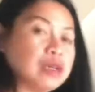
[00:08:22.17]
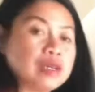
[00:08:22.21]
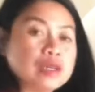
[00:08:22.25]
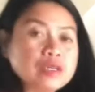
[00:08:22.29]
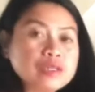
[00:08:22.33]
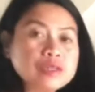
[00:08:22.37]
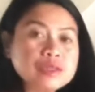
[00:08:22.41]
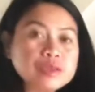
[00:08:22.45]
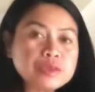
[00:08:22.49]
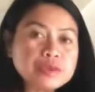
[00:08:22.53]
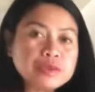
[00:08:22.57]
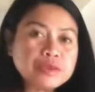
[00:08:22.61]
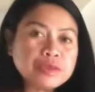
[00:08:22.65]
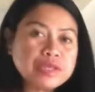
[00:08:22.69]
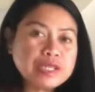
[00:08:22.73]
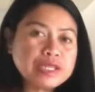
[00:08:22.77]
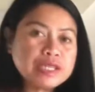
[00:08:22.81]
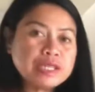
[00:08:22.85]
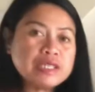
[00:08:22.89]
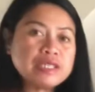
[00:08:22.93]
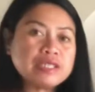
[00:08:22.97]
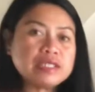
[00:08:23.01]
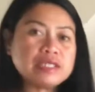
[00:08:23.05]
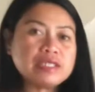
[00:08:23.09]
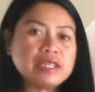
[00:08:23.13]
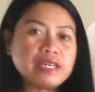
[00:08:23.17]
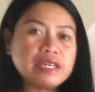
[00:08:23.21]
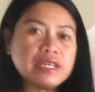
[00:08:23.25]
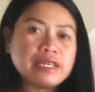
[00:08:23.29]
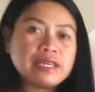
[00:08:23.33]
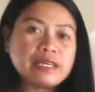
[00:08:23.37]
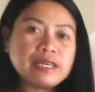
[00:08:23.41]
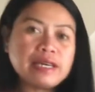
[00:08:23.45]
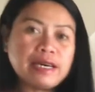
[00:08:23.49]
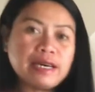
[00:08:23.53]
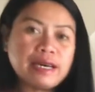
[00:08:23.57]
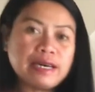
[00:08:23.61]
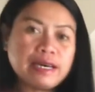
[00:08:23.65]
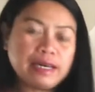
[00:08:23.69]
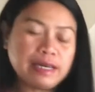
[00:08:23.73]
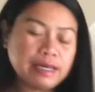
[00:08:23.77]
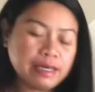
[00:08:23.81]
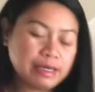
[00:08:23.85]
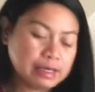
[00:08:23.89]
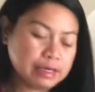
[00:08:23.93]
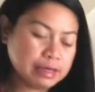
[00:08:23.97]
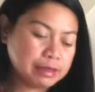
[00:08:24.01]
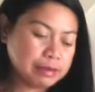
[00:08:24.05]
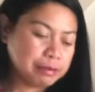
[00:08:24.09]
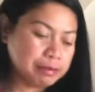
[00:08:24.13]
So here I got
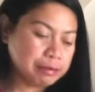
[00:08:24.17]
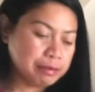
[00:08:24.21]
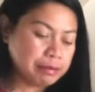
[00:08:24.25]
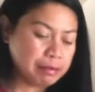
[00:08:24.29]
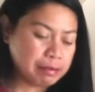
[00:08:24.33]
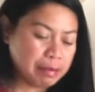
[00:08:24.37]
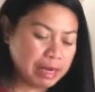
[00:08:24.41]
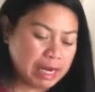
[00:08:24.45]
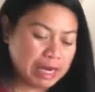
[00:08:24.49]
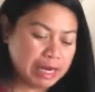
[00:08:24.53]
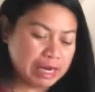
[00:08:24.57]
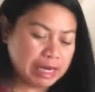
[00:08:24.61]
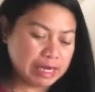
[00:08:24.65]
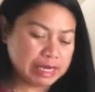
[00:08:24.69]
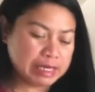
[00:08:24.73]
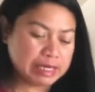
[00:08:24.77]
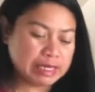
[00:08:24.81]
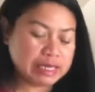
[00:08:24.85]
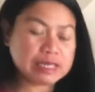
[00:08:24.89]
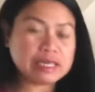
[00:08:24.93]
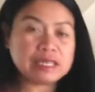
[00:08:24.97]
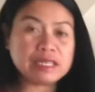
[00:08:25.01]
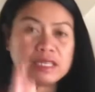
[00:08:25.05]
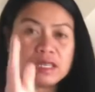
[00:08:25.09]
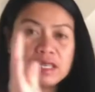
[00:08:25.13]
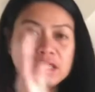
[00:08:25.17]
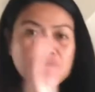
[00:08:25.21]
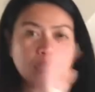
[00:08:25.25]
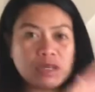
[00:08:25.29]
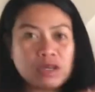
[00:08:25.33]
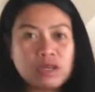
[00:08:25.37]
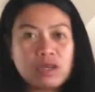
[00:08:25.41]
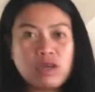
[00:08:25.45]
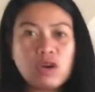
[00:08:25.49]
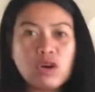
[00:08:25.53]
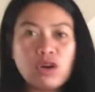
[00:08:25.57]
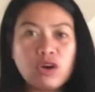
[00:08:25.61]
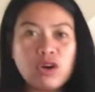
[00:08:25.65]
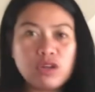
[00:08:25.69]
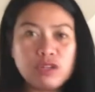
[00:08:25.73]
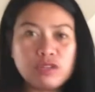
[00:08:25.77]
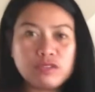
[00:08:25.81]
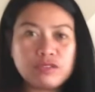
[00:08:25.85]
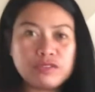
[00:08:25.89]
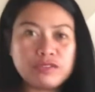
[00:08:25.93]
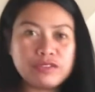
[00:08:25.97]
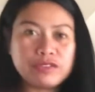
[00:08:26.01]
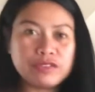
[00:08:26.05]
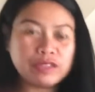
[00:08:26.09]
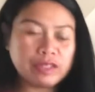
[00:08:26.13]
my golf
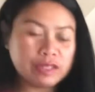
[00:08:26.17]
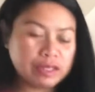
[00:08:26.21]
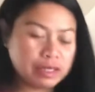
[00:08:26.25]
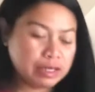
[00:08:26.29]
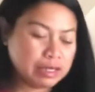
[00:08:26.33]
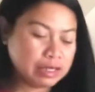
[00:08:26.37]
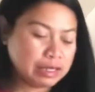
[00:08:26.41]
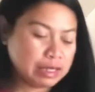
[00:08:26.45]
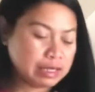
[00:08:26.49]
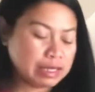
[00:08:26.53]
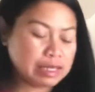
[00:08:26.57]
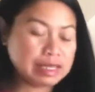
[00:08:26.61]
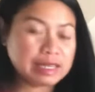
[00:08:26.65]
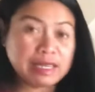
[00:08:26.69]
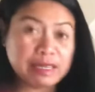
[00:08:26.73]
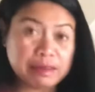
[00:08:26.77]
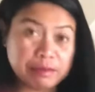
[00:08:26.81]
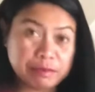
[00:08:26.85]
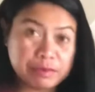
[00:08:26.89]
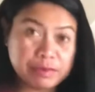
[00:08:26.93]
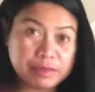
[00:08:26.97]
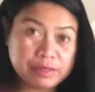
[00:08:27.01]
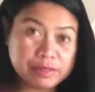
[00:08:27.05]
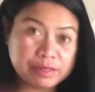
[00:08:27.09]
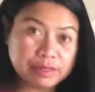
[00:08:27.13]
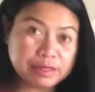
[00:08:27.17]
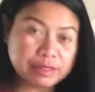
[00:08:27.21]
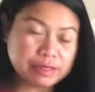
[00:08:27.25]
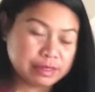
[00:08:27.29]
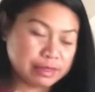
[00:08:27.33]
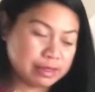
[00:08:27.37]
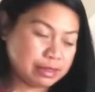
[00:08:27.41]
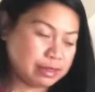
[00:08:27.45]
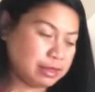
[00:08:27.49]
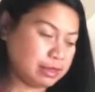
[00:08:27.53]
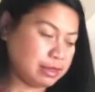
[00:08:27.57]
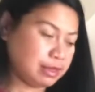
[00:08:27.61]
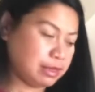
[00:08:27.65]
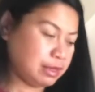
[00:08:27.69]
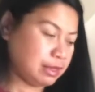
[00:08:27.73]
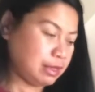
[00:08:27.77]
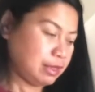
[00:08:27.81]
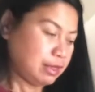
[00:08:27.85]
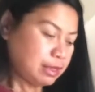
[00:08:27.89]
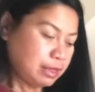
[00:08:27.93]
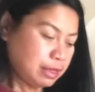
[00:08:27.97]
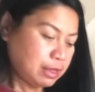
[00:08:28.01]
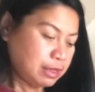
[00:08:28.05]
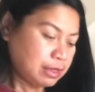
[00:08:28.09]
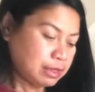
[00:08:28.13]
clubs.
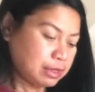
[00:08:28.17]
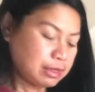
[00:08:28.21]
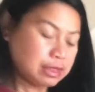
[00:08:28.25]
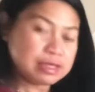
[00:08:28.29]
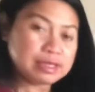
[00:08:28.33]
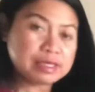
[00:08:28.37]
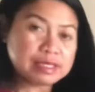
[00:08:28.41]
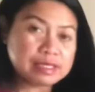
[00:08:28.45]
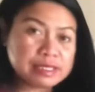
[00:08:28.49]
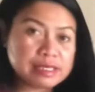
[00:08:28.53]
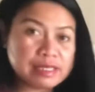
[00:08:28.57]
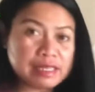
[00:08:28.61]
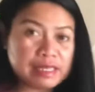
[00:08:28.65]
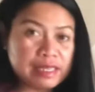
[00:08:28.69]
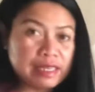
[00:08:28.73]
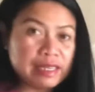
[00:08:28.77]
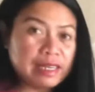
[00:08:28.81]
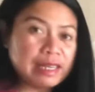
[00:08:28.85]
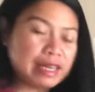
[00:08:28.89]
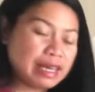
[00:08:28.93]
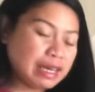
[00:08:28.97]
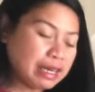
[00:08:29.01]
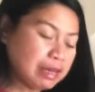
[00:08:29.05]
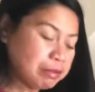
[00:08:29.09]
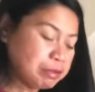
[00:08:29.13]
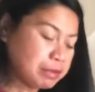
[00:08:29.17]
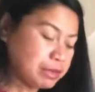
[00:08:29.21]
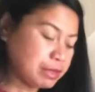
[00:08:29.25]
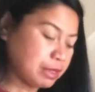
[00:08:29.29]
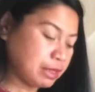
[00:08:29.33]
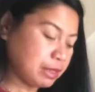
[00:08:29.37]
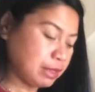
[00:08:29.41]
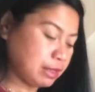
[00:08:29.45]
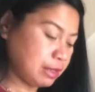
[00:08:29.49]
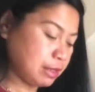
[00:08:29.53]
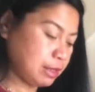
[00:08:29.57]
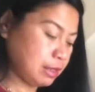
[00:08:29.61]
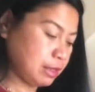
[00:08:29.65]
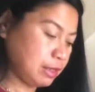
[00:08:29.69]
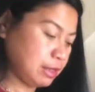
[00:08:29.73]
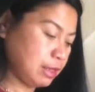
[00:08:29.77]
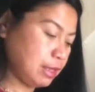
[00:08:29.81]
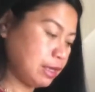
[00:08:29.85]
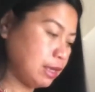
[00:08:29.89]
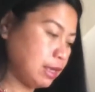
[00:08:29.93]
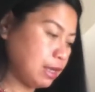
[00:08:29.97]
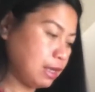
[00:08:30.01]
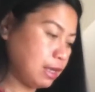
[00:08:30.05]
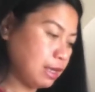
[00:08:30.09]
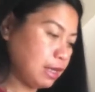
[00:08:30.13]
This is the clubs,
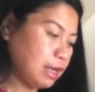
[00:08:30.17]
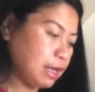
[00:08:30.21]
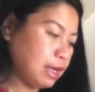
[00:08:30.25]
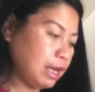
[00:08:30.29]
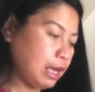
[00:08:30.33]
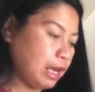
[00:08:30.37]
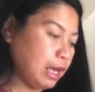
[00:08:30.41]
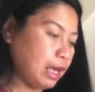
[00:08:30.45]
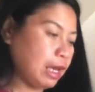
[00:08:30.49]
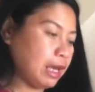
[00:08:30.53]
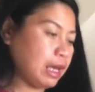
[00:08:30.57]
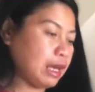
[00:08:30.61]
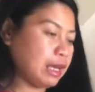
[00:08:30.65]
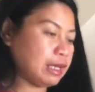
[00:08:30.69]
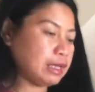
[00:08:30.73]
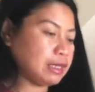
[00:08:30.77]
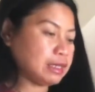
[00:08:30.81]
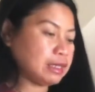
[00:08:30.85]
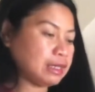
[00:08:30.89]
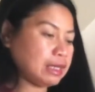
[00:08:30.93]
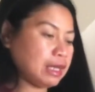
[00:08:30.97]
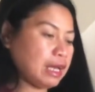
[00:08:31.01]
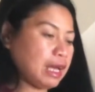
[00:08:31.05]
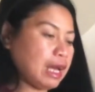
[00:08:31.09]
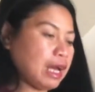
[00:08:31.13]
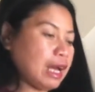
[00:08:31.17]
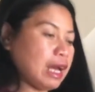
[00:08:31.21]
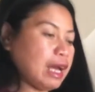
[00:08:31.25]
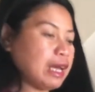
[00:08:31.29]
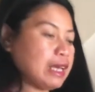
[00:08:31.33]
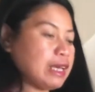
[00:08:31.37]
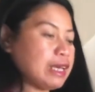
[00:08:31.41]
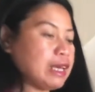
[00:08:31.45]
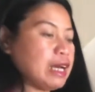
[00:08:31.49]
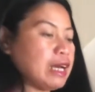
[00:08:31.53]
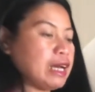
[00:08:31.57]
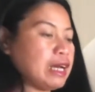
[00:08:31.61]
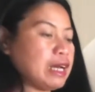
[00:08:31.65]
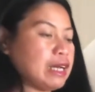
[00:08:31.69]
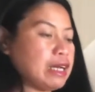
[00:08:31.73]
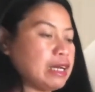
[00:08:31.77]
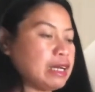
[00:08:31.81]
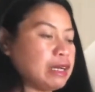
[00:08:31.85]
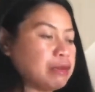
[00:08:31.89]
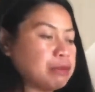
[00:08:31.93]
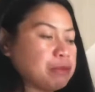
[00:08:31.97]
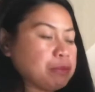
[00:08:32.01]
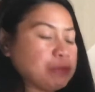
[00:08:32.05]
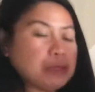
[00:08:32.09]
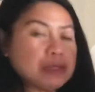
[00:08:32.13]
and I
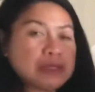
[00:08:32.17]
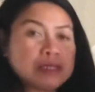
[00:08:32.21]
have